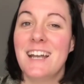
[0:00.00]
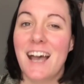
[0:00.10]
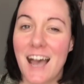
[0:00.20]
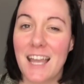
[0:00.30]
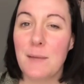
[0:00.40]

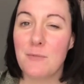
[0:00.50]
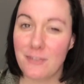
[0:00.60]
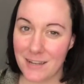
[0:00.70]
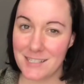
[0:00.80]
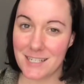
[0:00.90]
I am
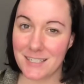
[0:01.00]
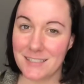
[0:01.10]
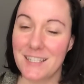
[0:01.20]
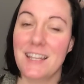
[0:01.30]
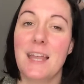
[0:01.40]
finding
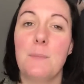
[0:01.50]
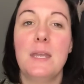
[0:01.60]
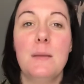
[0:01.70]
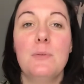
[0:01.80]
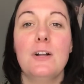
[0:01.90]
that
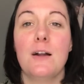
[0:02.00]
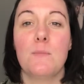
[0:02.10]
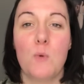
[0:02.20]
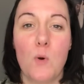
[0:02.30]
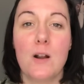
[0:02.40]
people are
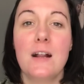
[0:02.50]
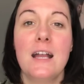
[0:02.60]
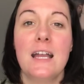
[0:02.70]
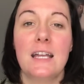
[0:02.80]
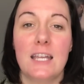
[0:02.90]
more
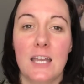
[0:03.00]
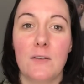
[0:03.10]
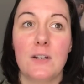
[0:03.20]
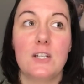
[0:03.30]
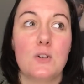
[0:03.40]

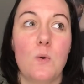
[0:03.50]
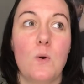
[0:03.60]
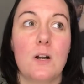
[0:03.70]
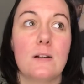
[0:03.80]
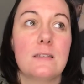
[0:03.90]
gearing
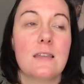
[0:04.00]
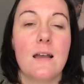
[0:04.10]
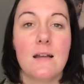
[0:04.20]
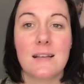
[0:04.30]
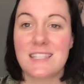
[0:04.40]
towards
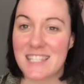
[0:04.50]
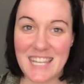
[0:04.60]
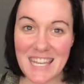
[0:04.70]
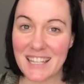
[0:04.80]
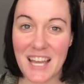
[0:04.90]

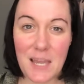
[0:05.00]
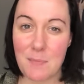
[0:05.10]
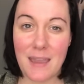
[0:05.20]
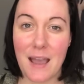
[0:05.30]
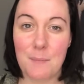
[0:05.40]
skin-like
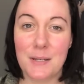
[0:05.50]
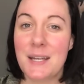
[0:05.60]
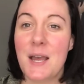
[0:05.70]
makeup.